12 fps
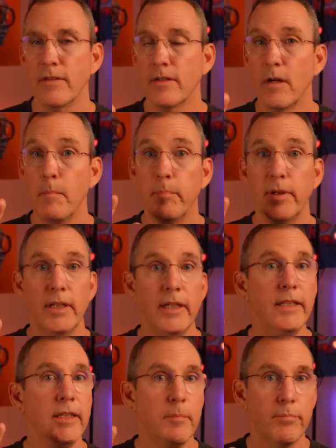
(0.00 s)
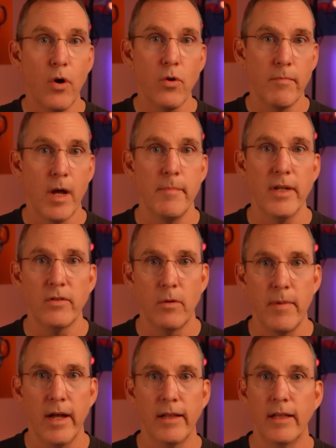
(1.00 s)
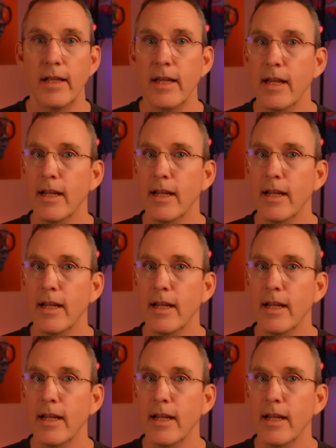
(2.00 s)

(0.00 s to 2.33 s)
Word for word: This completely broke my mental model.